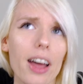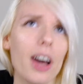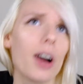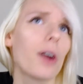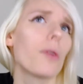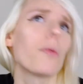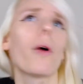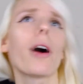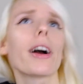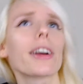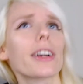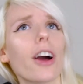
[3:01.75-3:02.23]

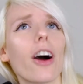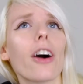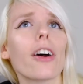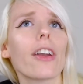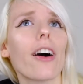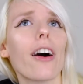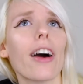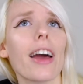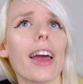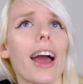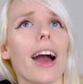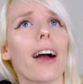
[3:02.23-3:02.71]
Why can't
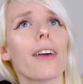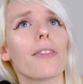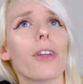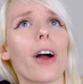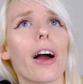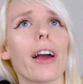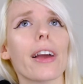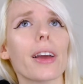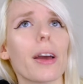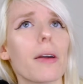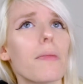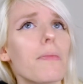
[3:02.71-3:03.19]
I have
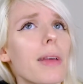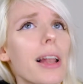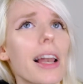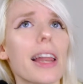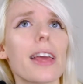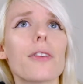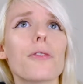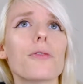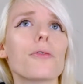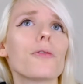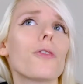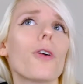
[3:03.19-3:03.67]
like 1
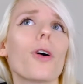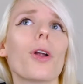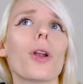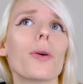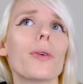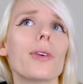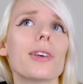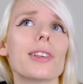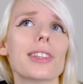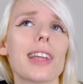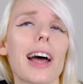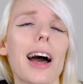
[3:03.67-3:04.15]
million
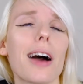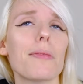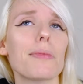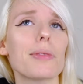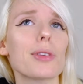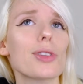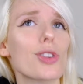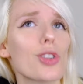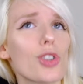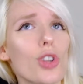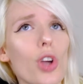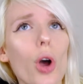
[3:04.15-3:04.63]
followers? That would
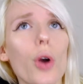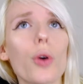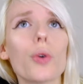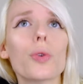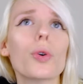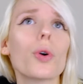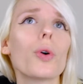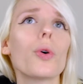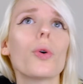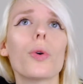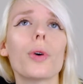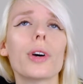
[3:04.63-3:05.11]
be so
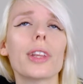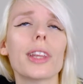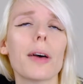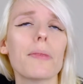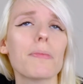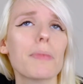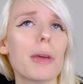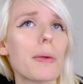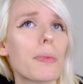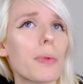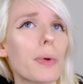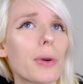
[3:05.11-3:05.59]
cool. And
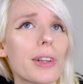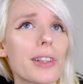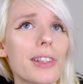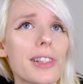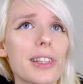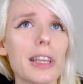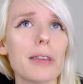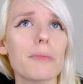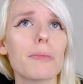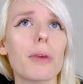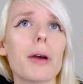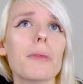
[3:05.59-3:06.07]
then people could
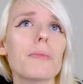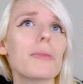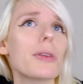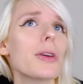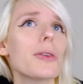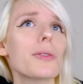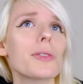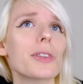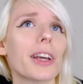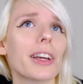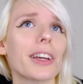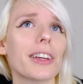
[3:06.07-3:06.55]
see my
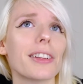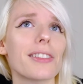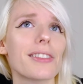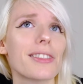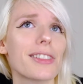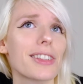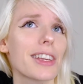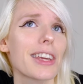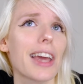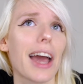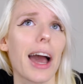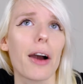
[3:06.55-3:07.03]
music and
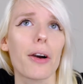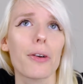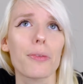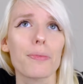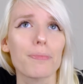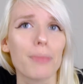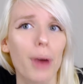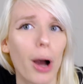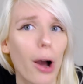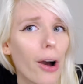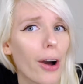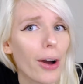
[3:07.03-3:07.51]
see
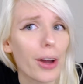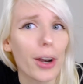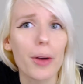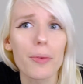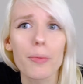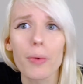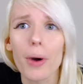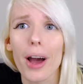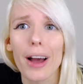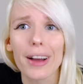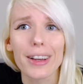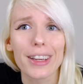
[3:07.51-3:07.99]
how hard
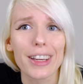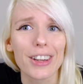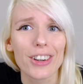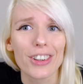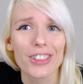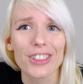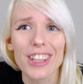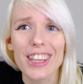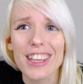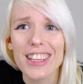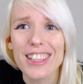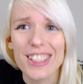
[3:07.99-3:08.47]
I'm working
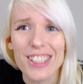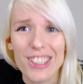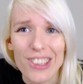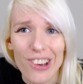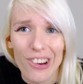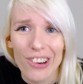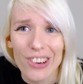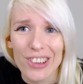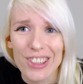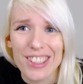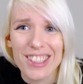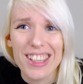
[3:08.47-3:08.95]
on these
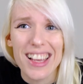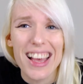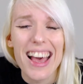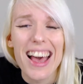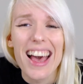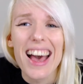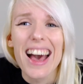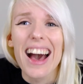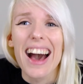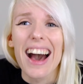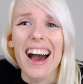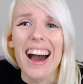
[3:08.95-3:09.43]
songs.
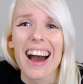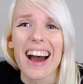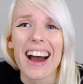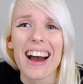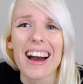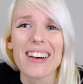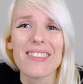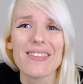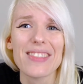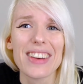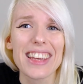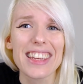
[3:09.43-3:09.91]

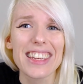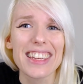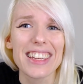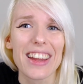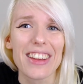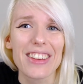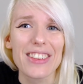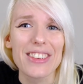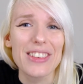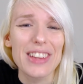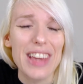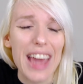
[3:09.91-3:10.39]

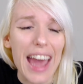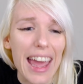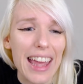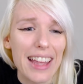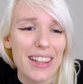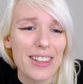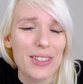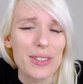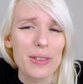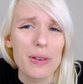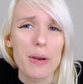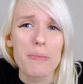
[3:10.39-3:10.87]
You get
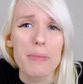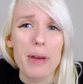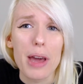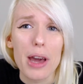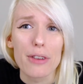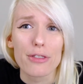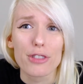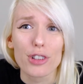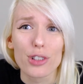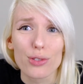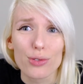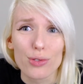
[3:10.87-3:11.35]
into a bit
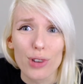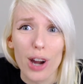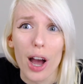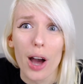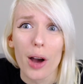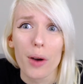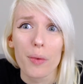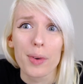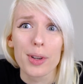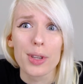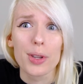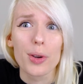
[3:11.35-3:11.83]
of a
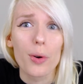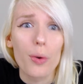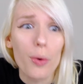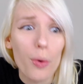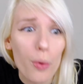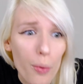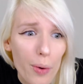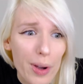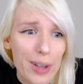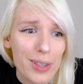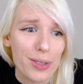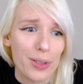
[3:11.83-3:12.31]
rut when you're
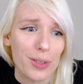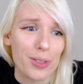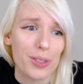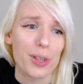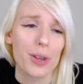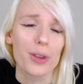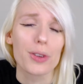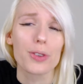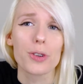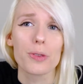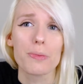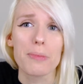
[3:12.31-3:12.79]
always on
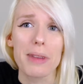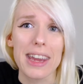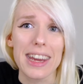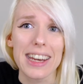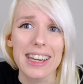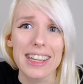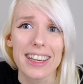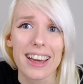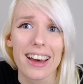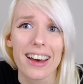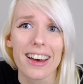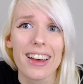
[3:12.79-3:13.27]
social
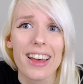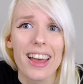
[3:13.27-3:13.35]
media.